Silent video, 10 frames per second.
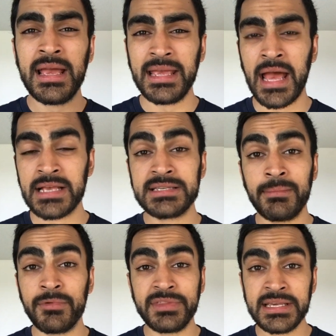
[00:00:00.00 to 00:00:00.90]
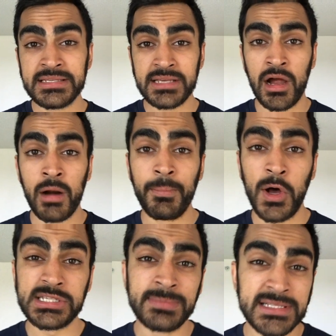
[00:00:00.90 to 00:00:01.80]
yeah, some of these are
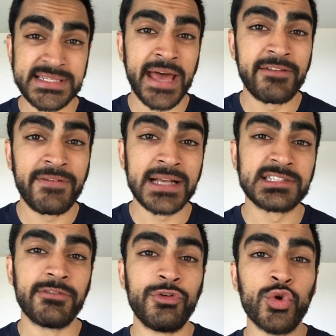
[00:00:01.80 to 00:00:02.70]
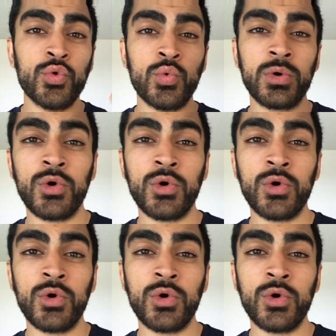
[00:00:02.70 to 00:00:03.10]
possible side effects if you